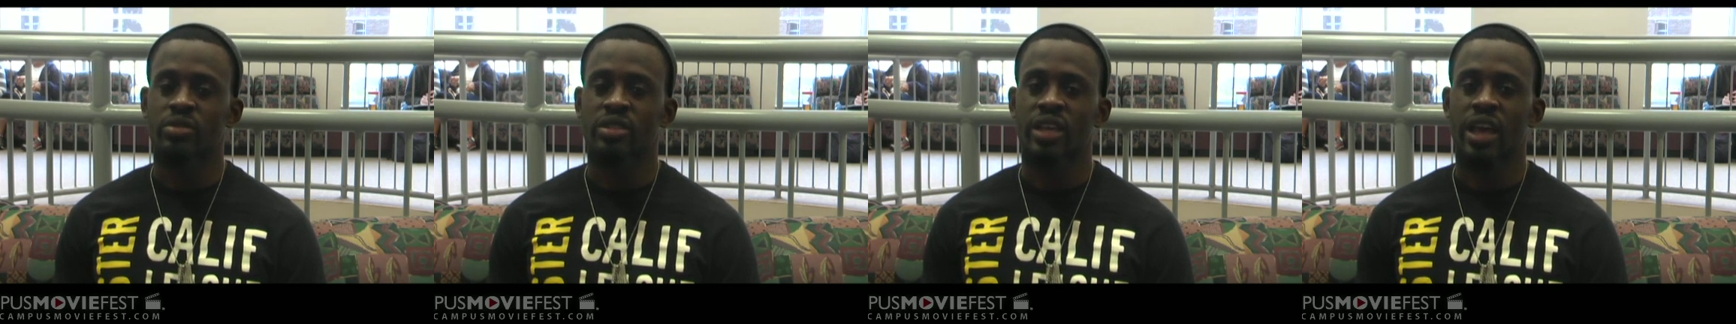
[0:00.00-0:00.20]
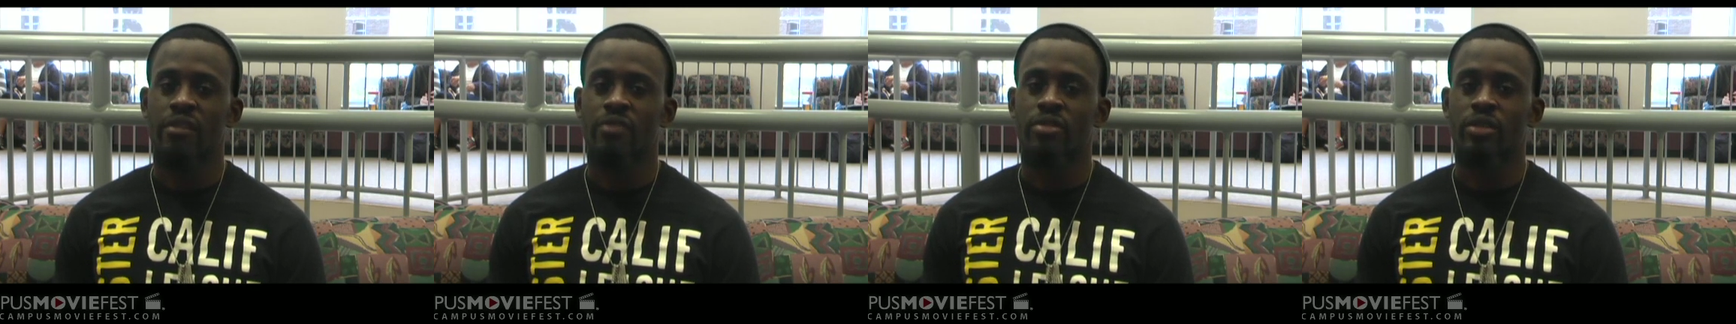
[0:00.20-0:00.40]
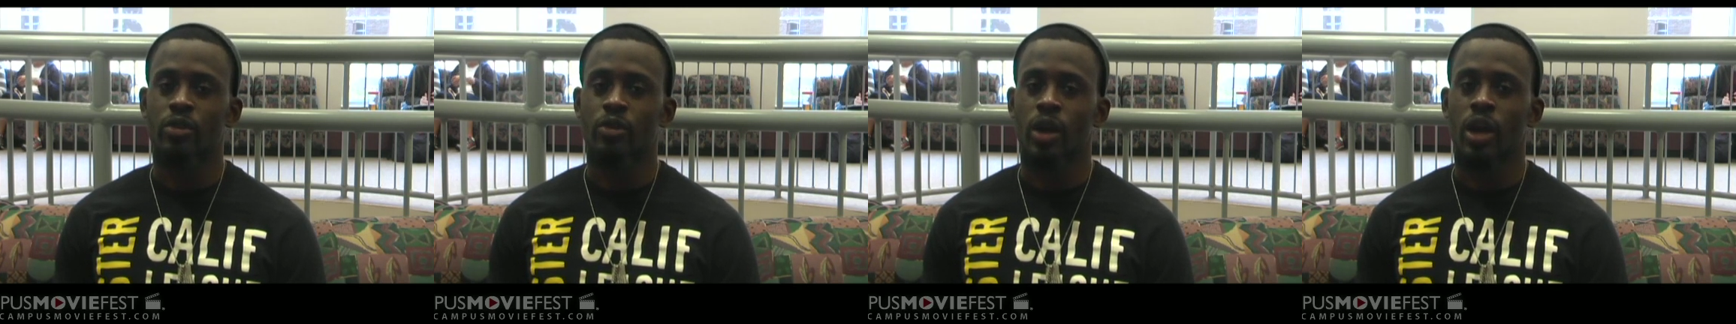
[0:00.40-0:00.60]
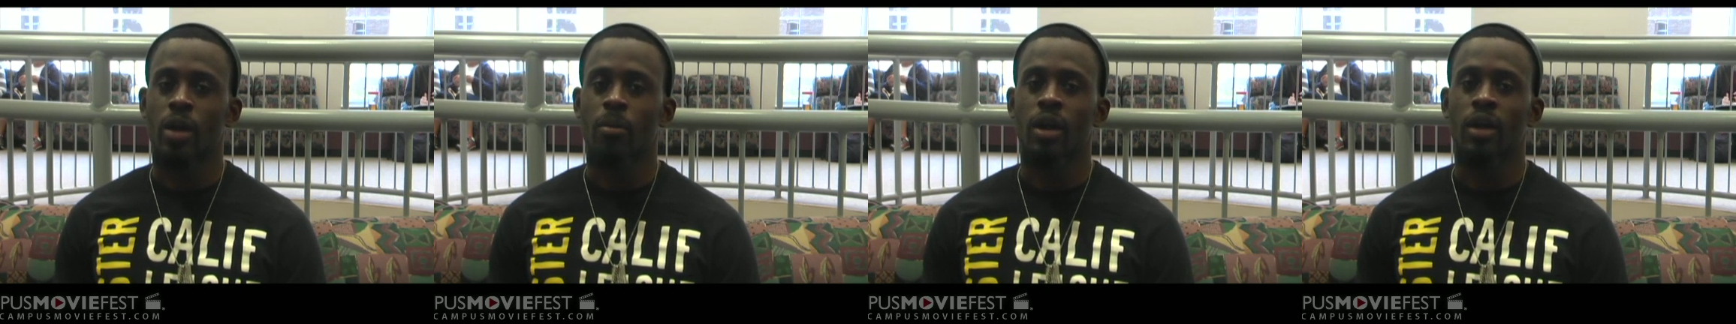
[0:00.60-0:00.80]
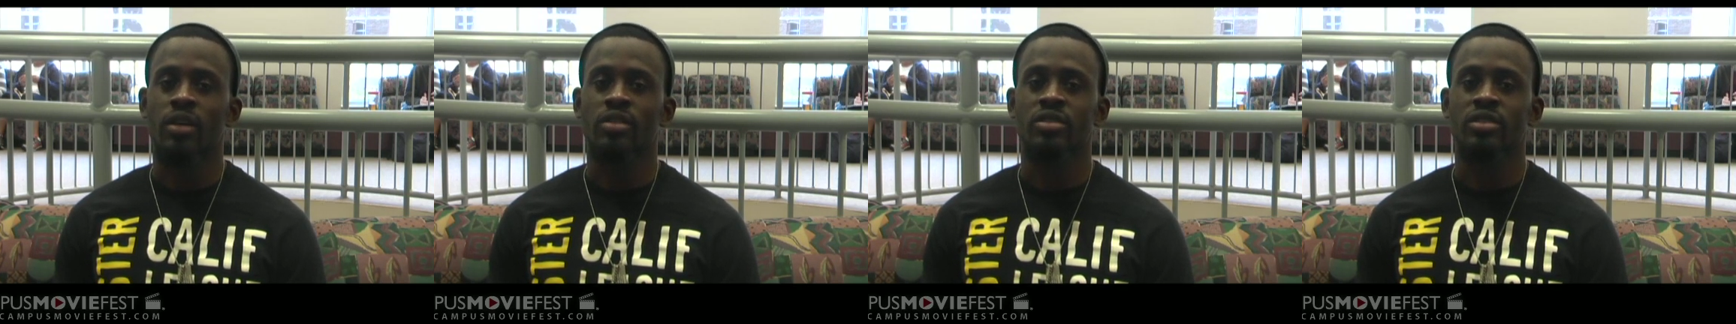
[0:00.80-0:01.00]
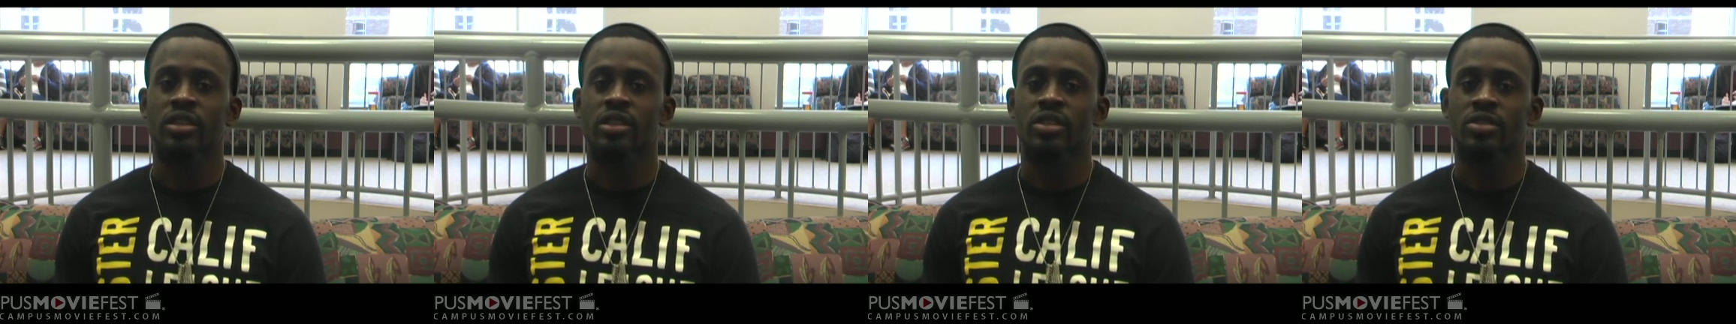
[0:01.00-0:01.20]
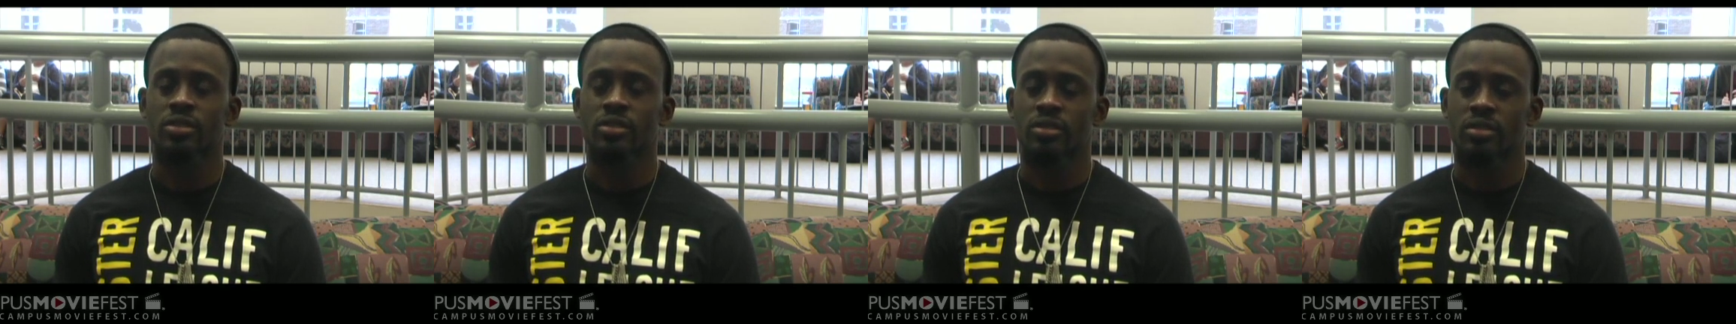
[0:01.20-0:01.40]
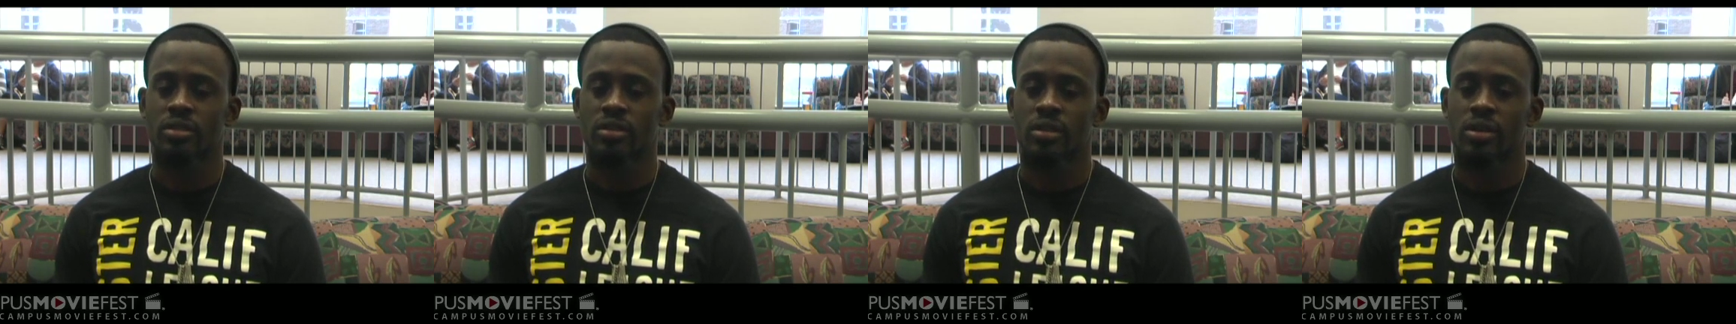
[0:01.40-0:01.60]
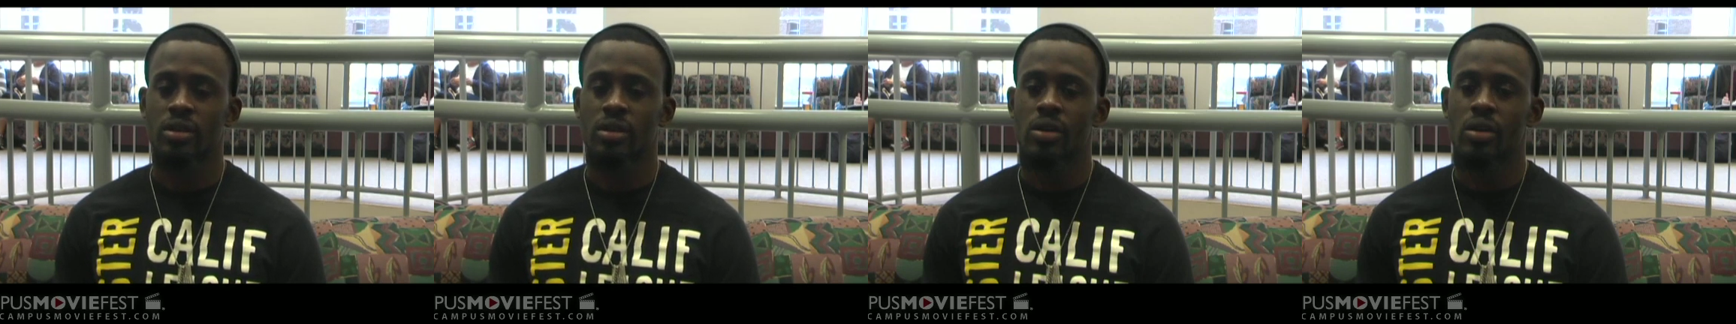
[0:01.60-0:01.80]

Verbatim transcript: was having grand mal seizures.